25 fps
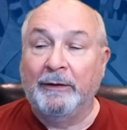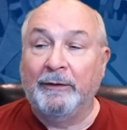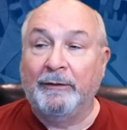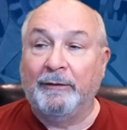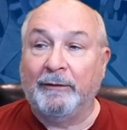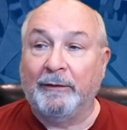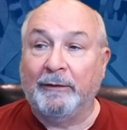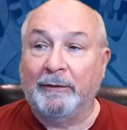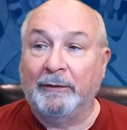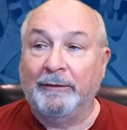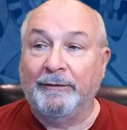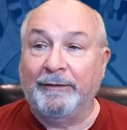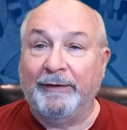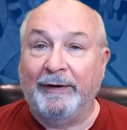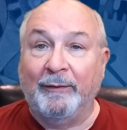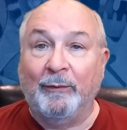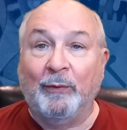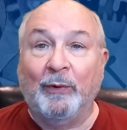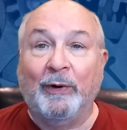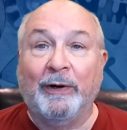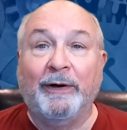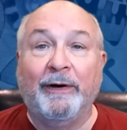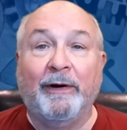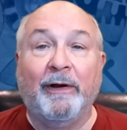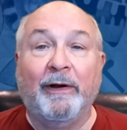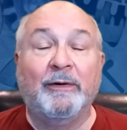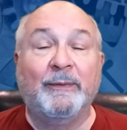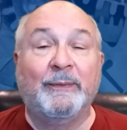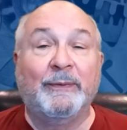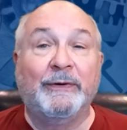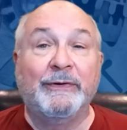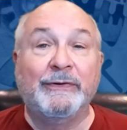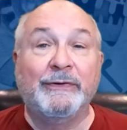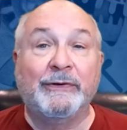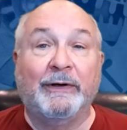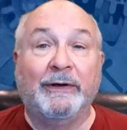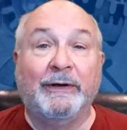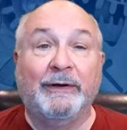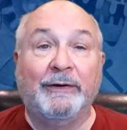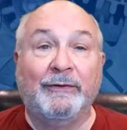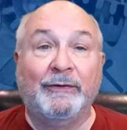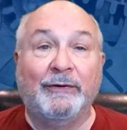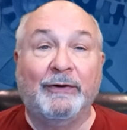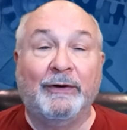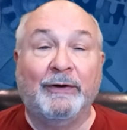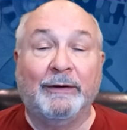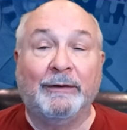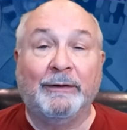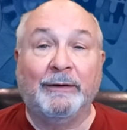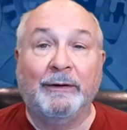So if I want an enterprise
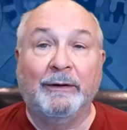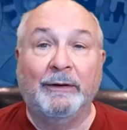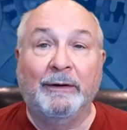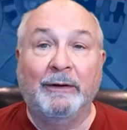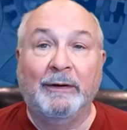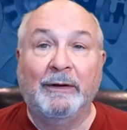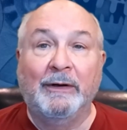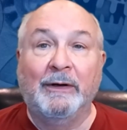architect,